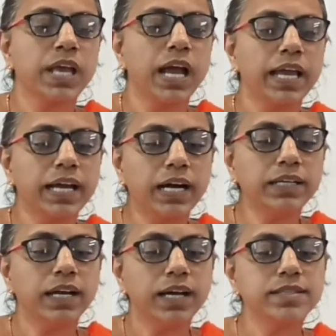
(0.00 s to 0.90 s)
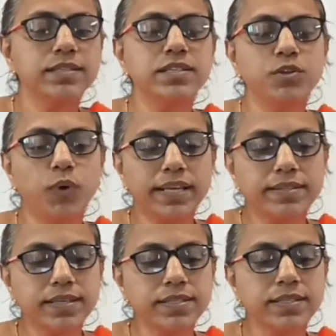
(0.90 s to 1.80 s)
Heart assist
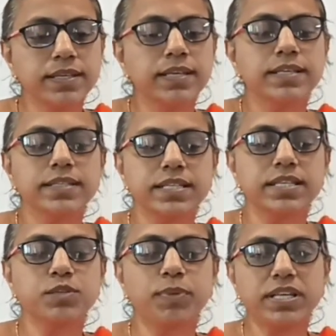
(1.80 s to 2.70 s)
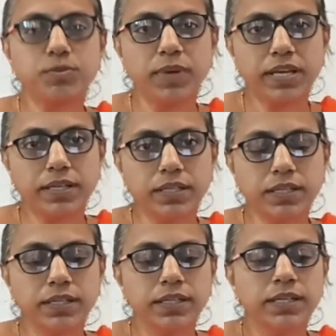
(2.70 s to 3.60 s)
devices such as pacemaker
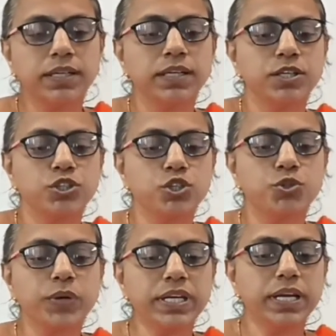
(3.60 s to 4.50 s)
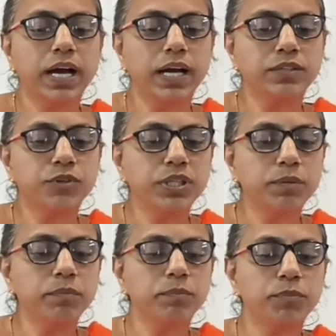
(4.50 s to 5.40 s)
to treat heart
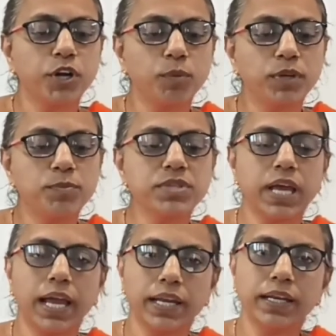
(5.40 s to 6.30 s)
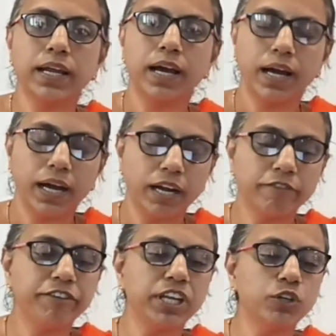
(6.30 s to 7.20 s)
rhythm problems and heart
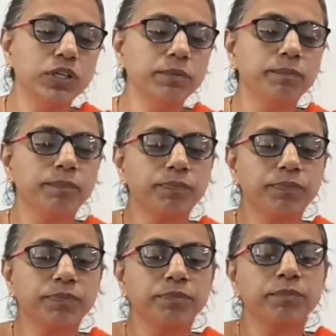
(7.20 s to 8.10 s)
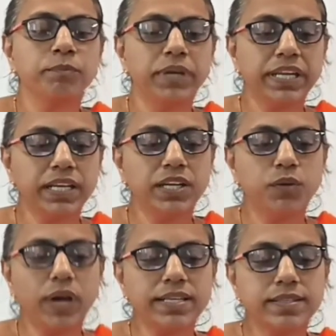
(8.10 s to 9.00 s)
failure. Medical
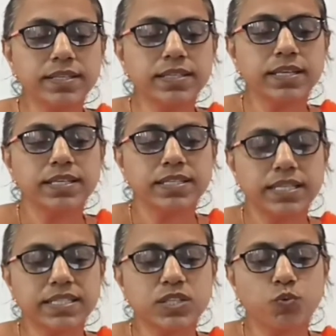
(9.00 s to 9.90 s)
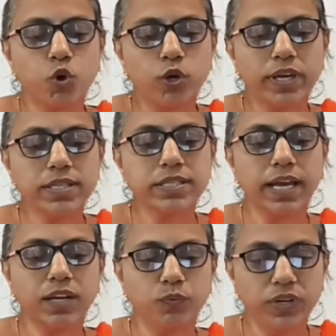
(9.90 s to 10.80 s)
devices such as walkers
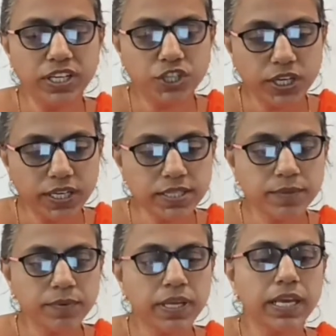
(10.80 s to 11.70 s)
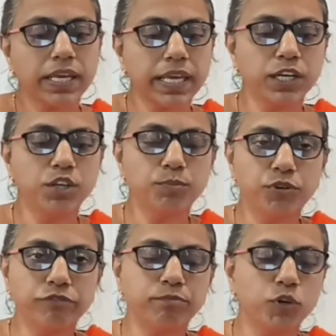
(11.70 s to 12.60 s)
and wheelchairs can
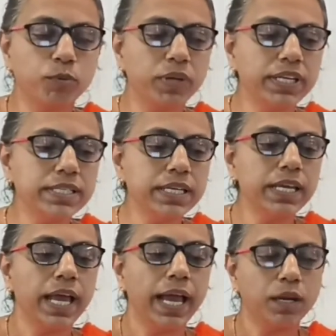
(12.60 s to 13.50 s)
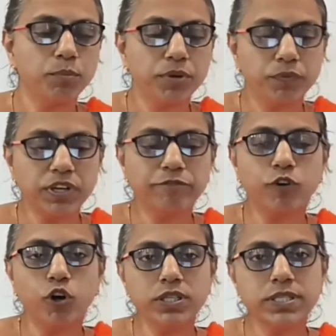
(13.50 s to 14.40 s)
improve mobility and prevent
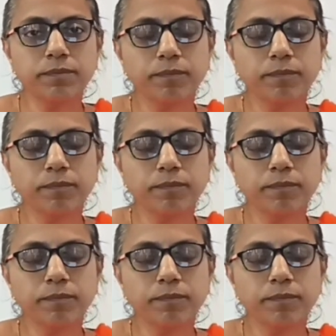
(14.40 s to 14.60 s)
falls.